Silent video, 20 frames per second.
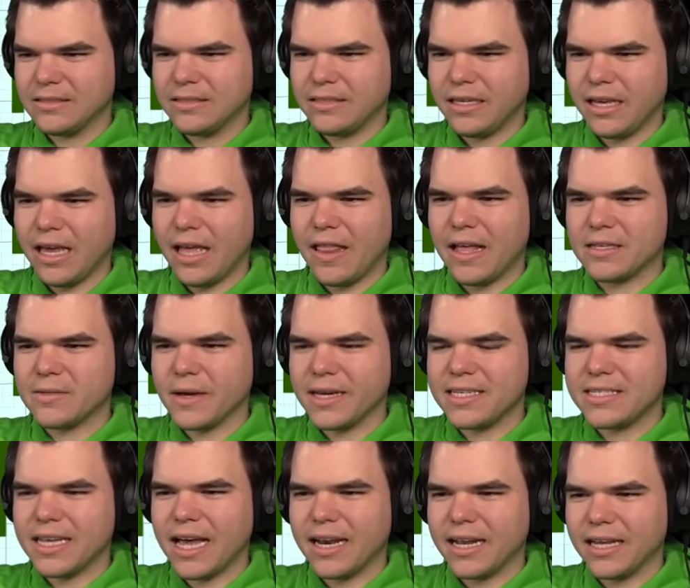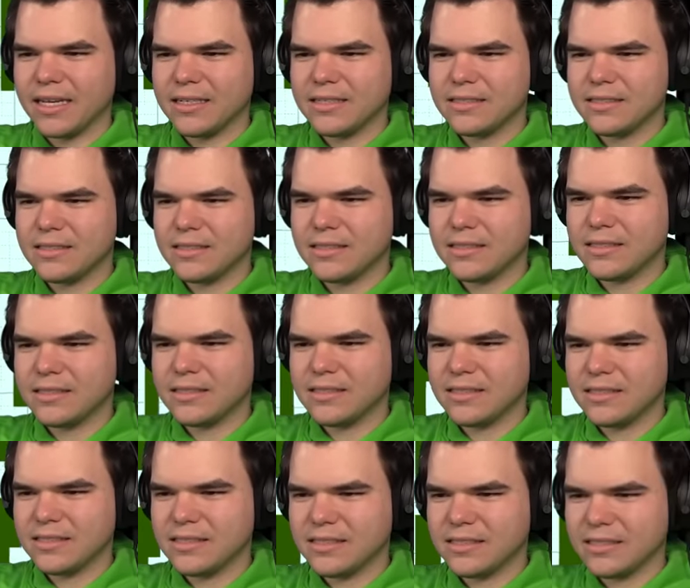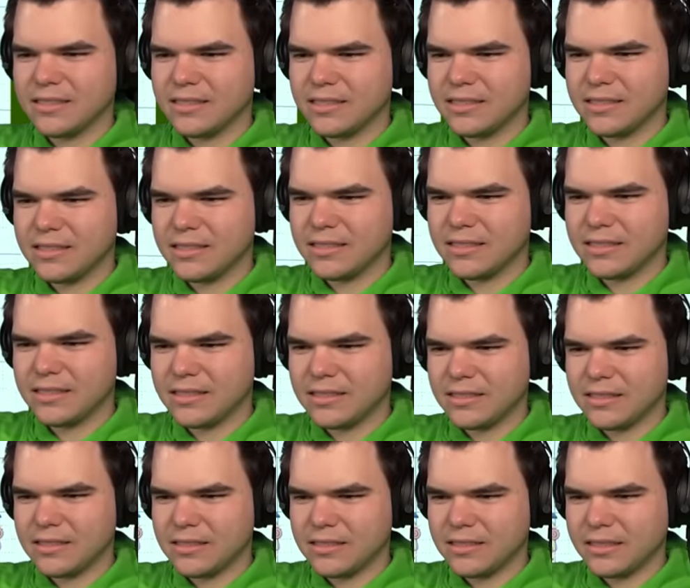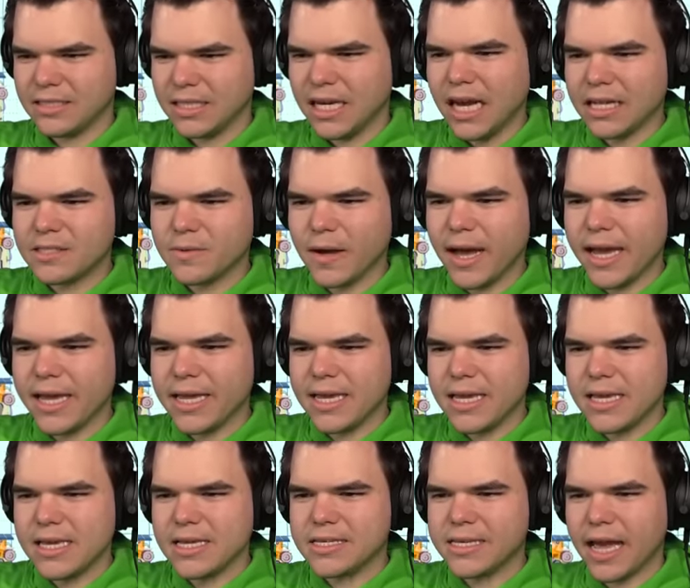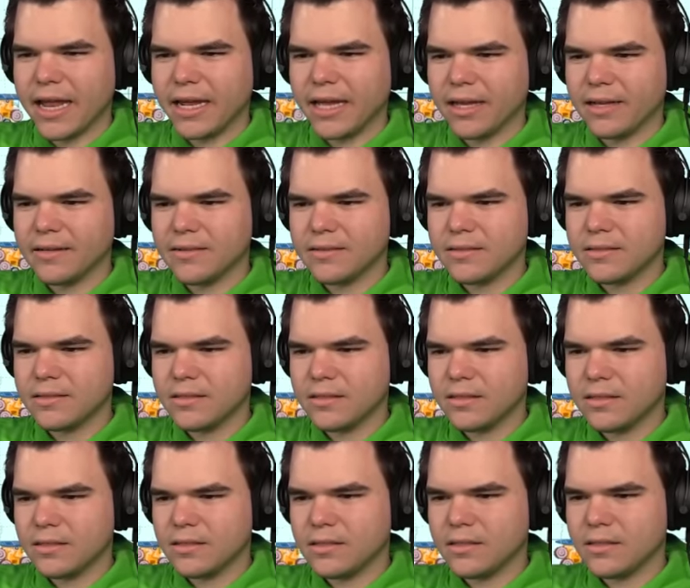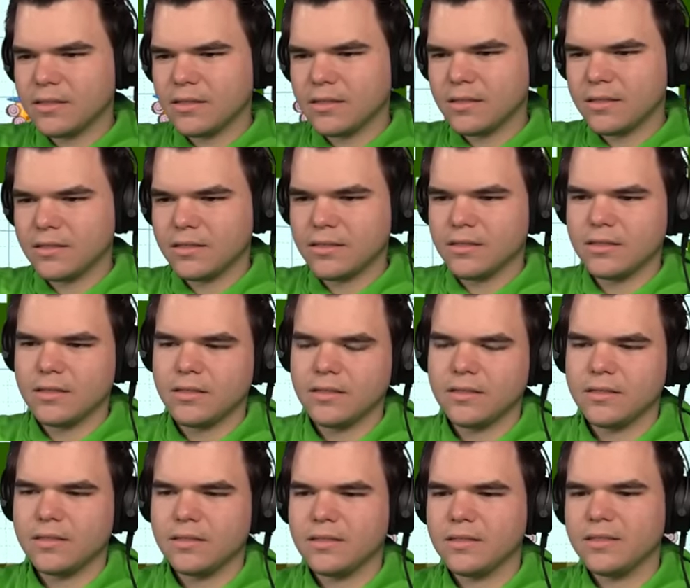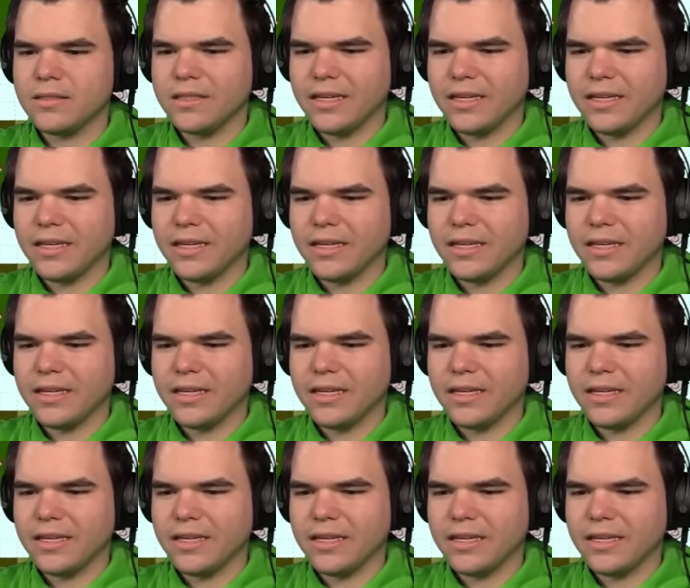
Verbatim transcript: Right, yeah, that's why I said it. And me too, I think, because I'm probably. That's why he said it. Yo, it's, why are you trying to make it about you, Crainer?